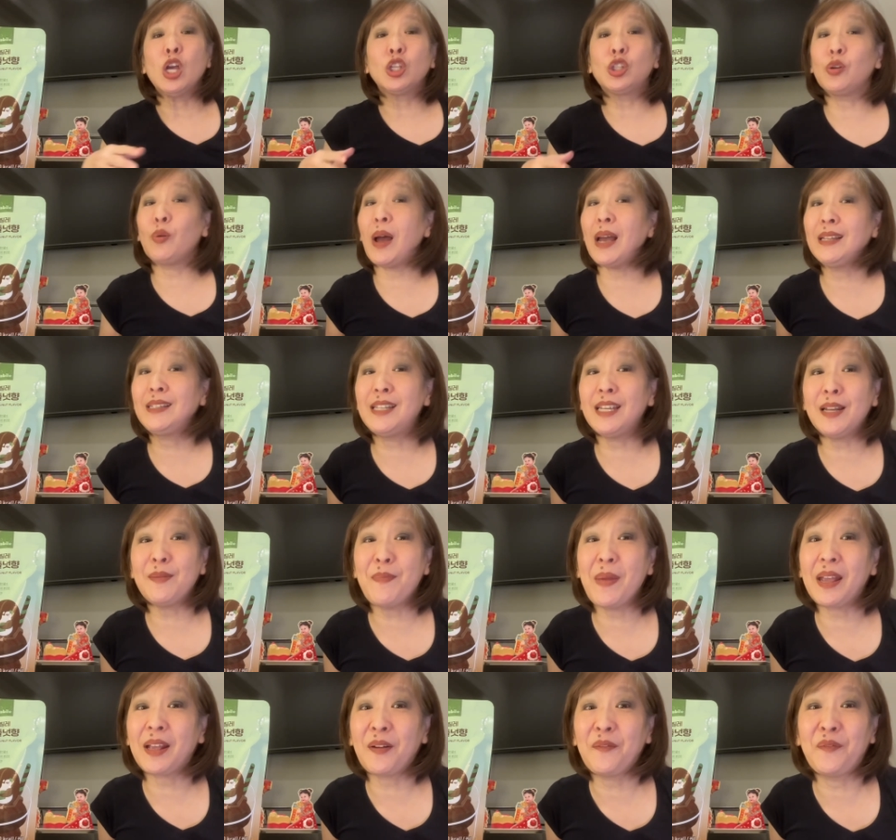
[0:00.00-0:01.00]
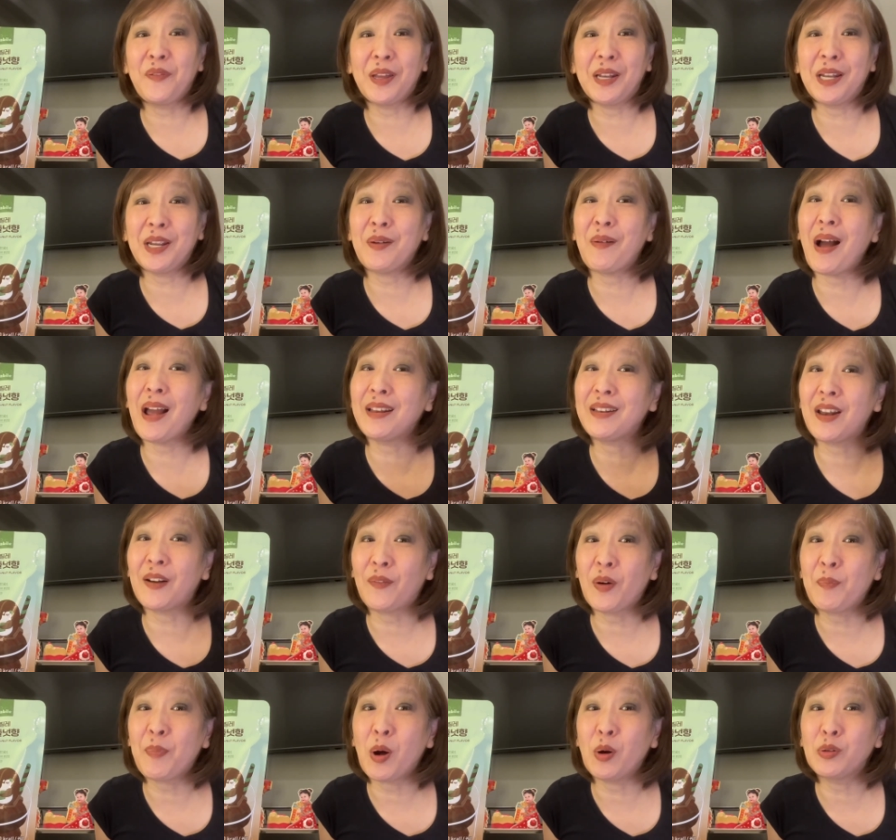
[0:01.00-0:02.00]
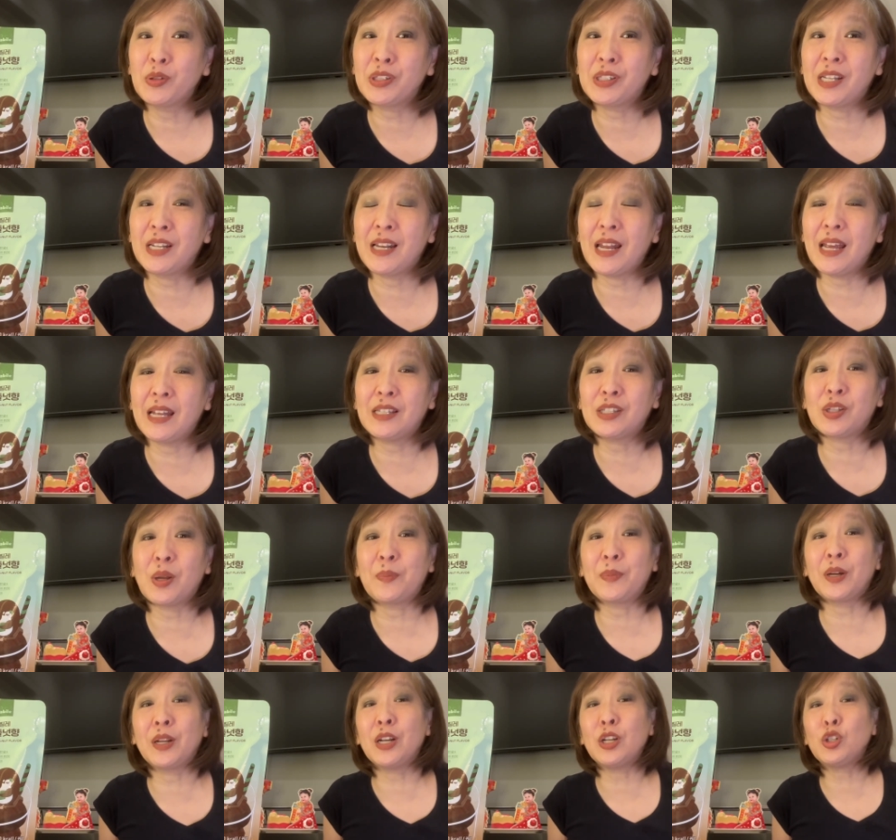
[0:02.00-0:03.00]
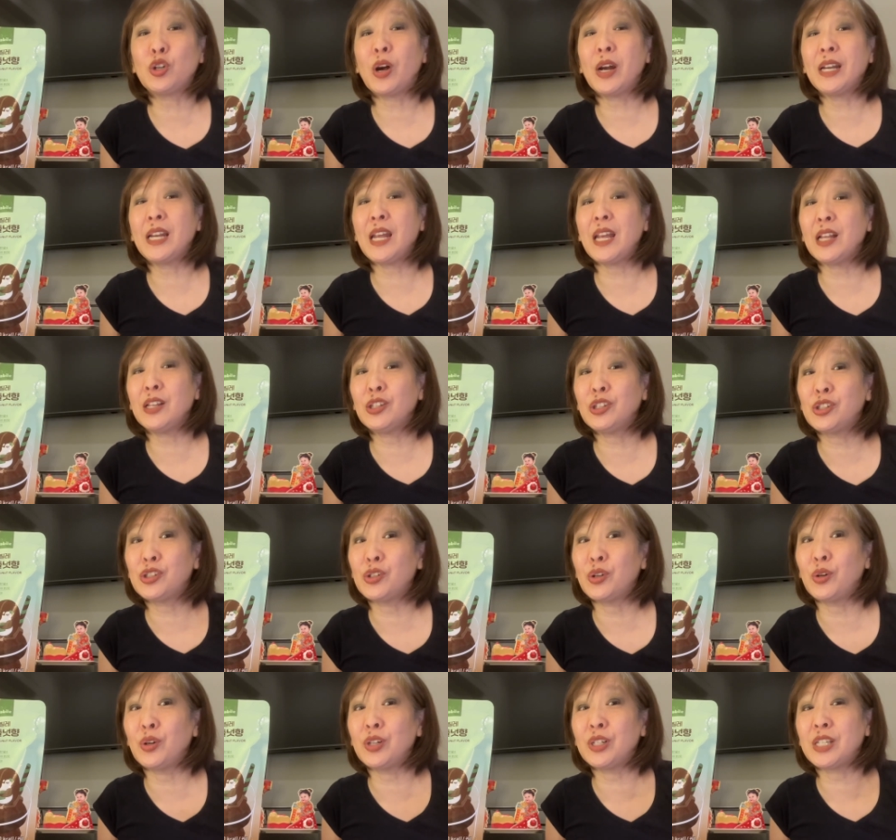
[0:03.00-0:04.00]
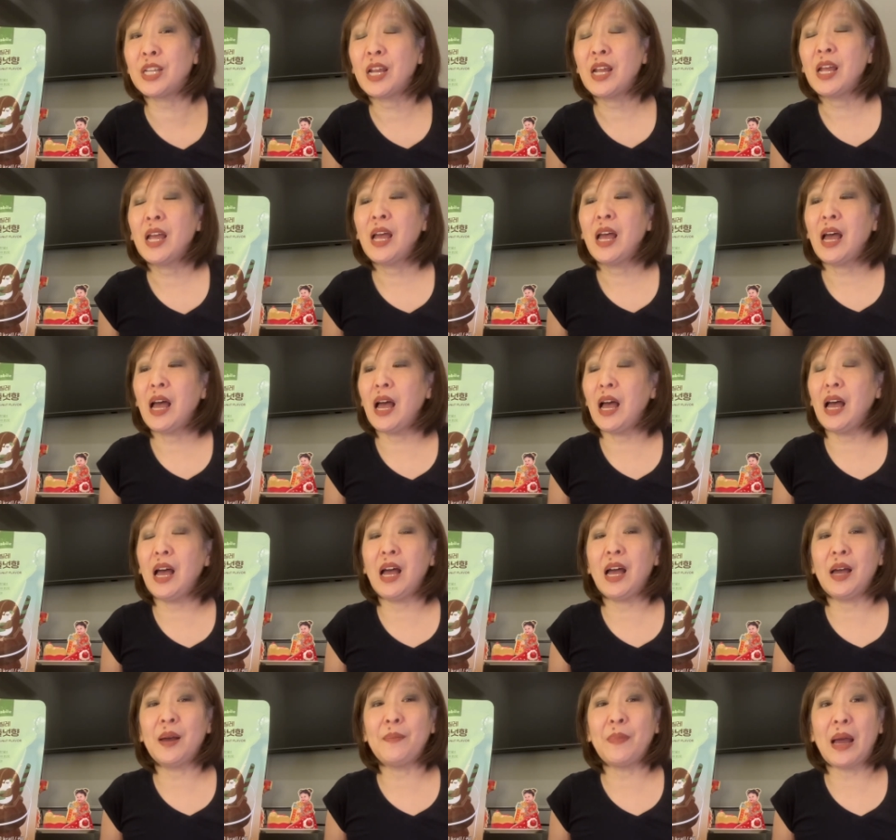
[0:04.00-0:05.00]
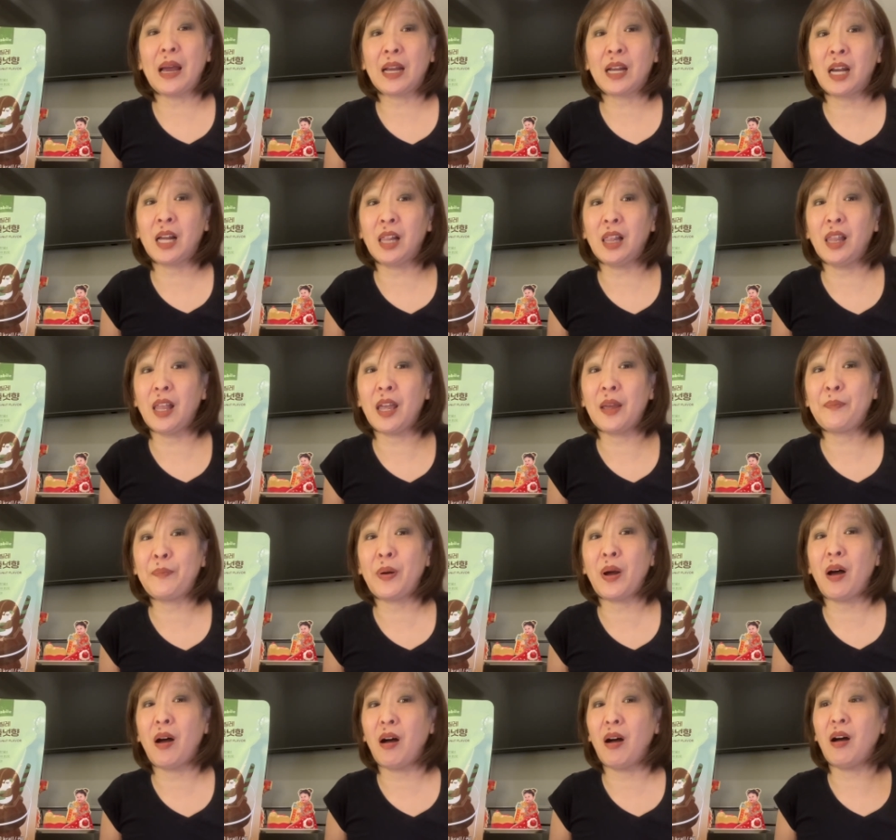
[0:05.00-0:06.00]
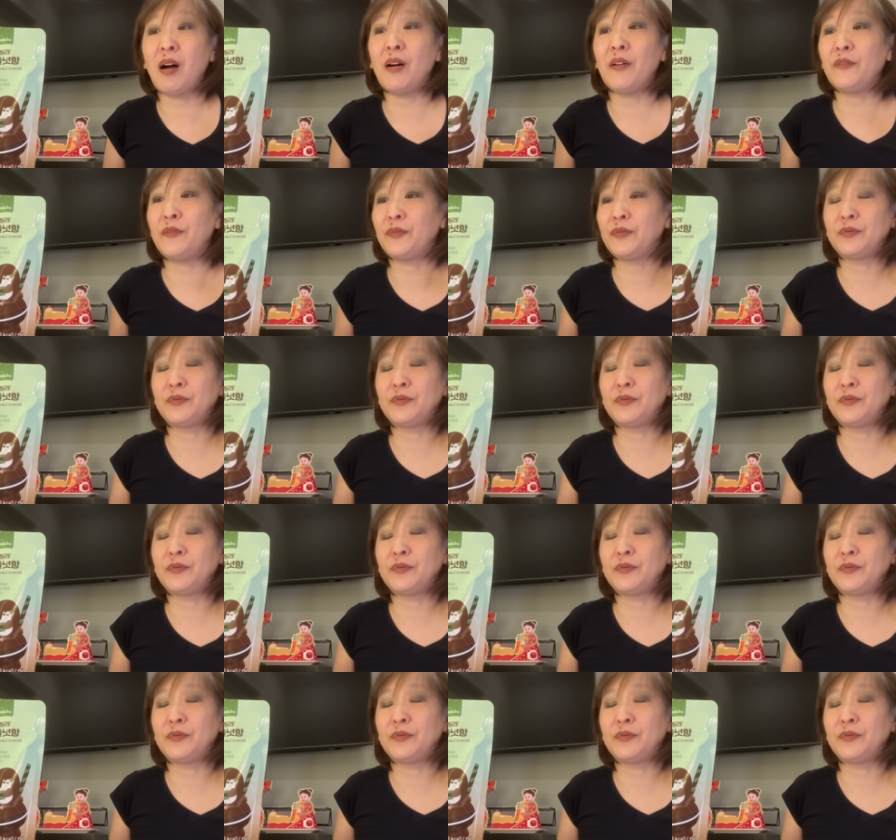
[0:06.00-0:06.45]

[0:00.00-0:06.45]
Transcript: So I did make a video, I never posted it, so I'm gonna try to insert um, a clip of